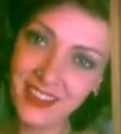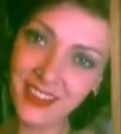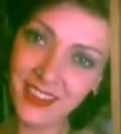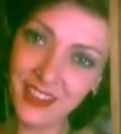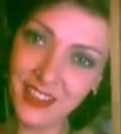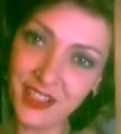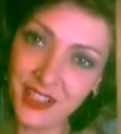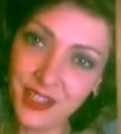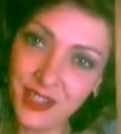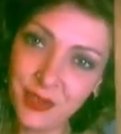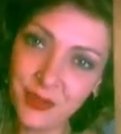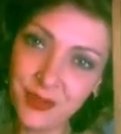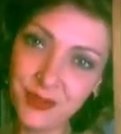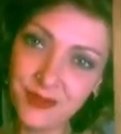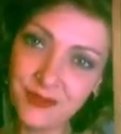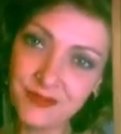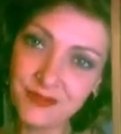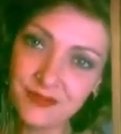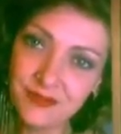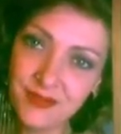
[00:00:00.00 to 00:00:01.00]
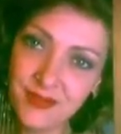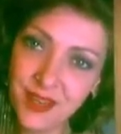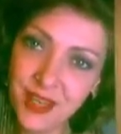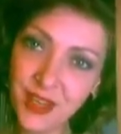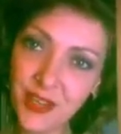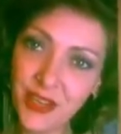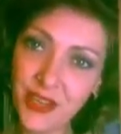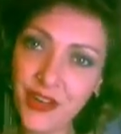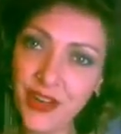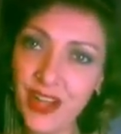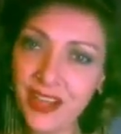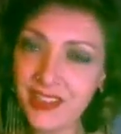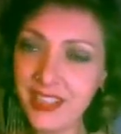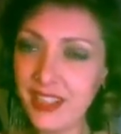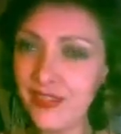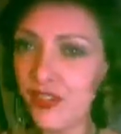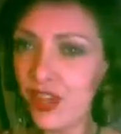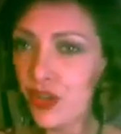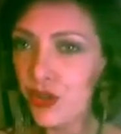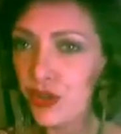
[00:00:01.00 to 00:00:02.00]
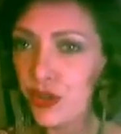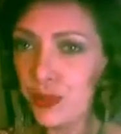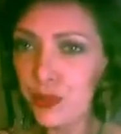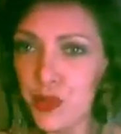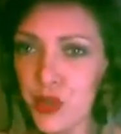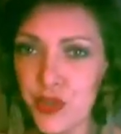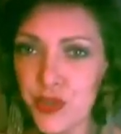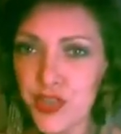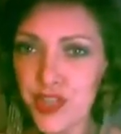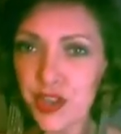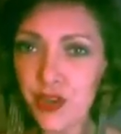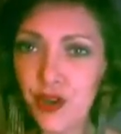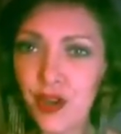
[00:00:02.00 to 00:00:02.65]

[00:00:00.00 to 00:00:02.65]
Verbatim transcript: You know, they're not leaving good music